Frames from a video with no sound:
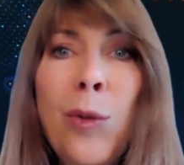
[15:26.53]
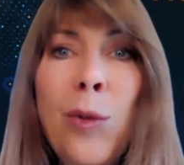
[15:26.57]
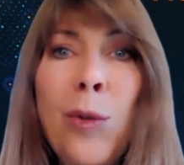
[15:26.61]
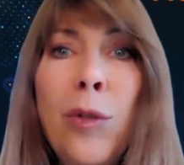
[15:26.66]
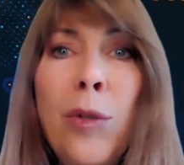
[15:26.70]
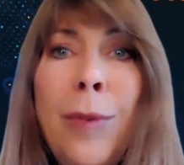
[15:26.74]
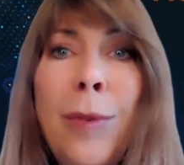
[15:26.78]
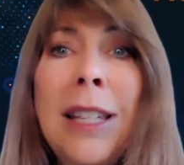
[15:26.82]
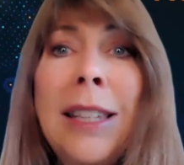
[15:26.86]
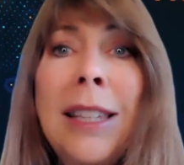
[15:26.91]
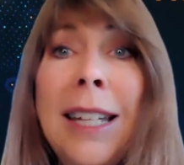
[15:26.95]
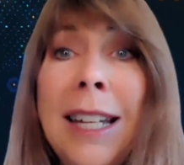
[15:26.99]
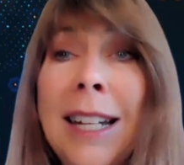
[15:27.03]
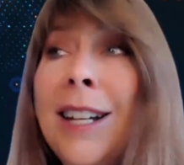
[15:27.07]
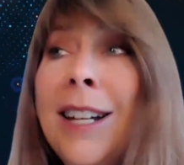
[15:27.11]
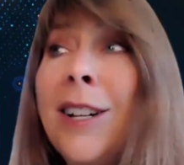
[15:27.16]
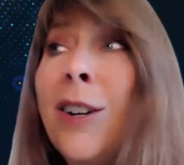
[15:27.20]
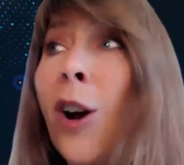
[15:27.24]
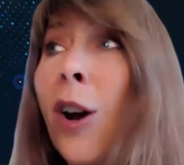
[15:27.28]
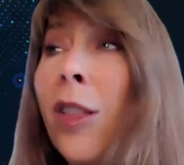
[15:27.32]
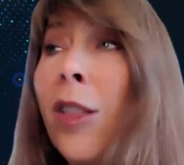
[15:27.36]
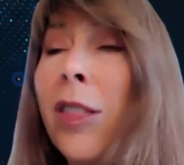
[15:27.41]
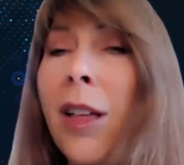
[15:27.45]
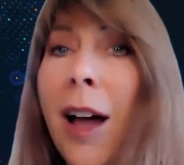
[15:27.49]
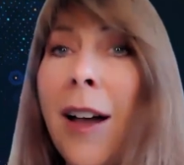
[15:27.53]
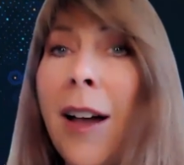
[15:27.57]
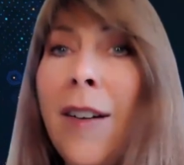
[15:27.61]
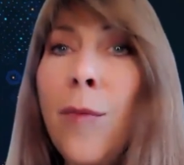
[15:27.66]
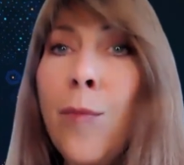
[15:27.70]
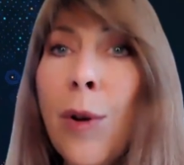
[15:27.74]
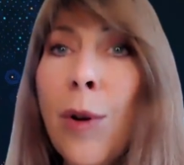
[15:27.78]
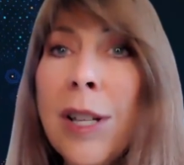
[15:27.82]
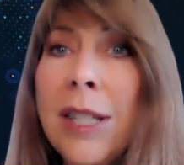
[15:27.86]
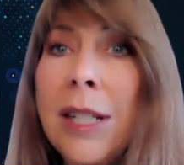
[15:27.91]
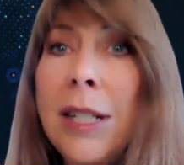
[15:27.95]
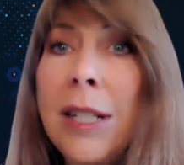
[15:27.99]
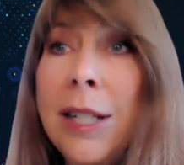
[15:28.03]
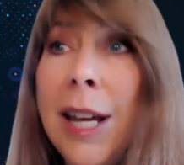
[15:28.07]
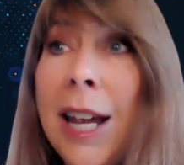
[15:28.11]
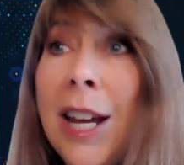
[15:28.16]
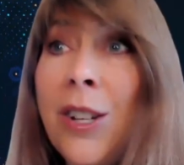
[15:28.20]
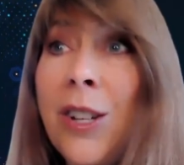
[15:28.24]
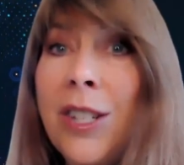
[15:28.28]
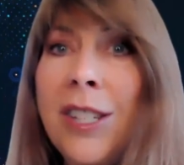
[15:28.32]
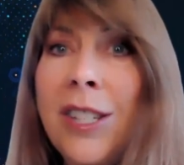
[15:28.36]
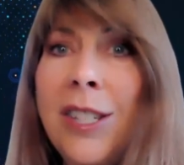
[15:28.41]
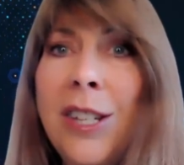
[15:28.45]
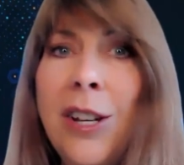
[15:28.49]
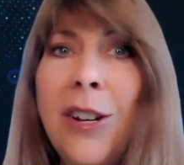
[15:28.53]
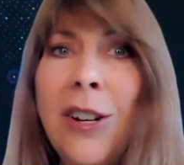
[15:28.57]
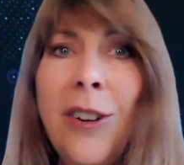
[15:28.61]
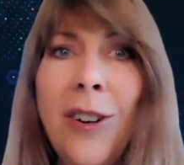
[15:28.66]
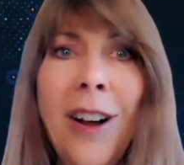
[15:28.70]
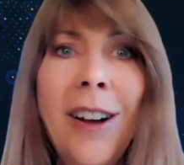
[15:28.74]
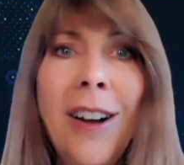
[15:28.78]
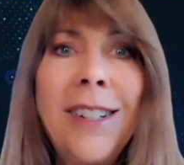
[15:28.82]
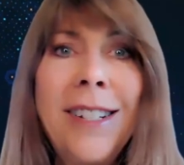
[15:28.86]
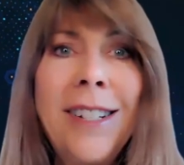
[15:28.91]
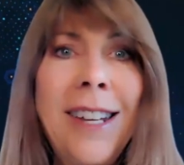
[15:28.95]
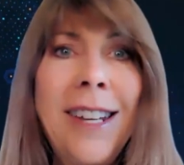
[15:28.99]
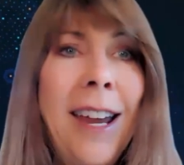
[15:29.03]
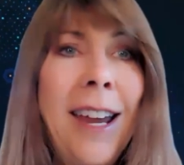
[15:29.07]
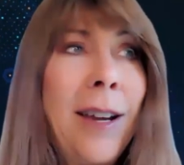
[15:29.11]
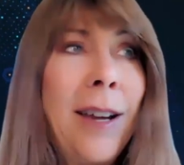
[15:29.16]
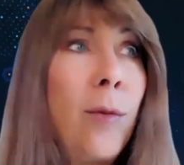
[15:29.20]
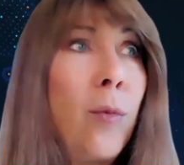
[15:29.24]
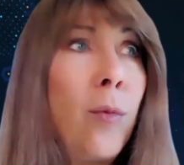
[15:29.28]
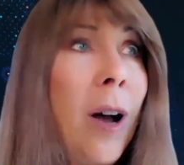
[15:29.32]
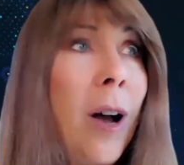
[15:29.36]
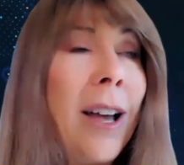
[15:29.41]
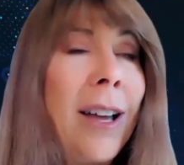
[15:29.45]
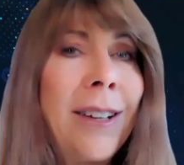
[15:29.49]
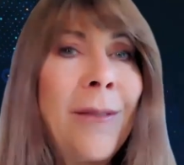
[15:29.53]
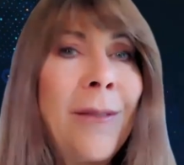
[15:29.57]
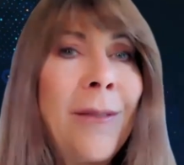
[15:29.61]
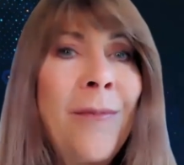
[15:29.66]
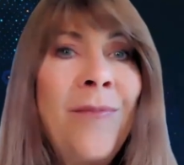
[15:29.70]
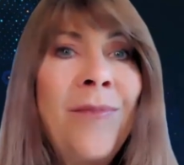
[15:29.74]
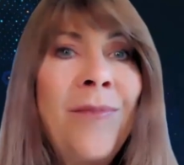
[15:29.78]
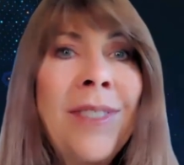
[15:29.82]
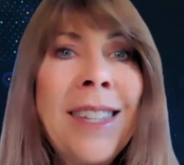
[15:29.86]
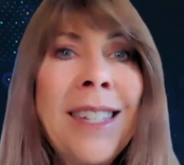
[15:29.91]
who will be leading our live presentations here on day one.